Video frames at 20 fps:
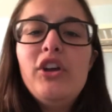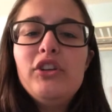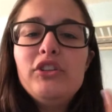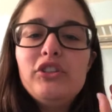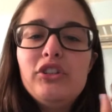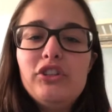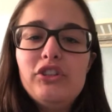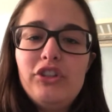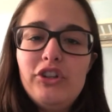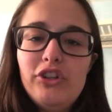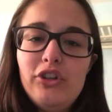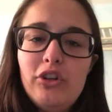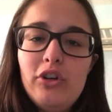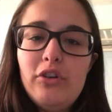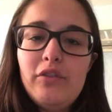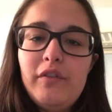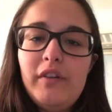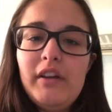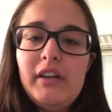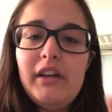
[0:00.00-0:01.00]
so you're
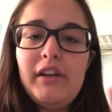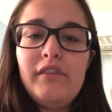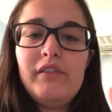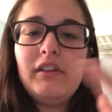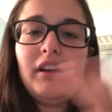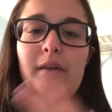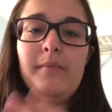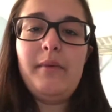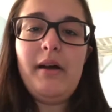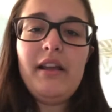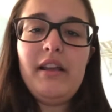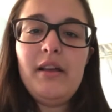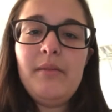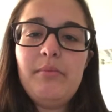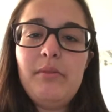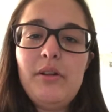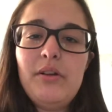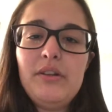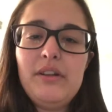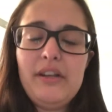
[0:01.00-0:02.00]
notified every time I
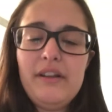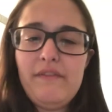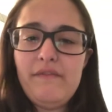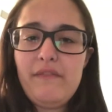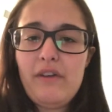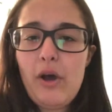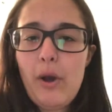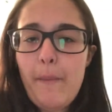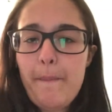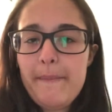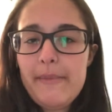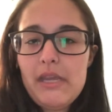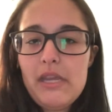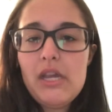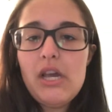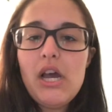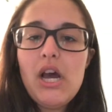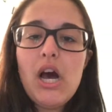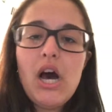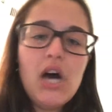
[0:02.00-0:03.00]
upload, and follow
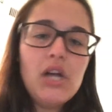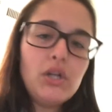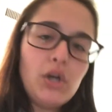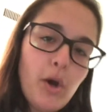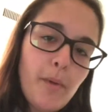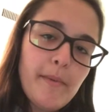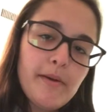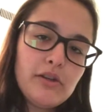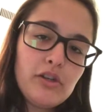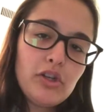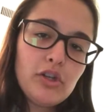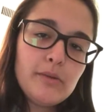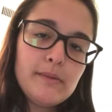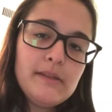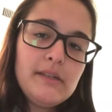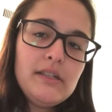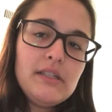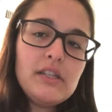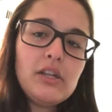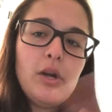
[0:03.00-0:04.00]
me on all my
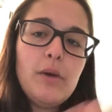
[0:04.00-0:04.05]
social medias.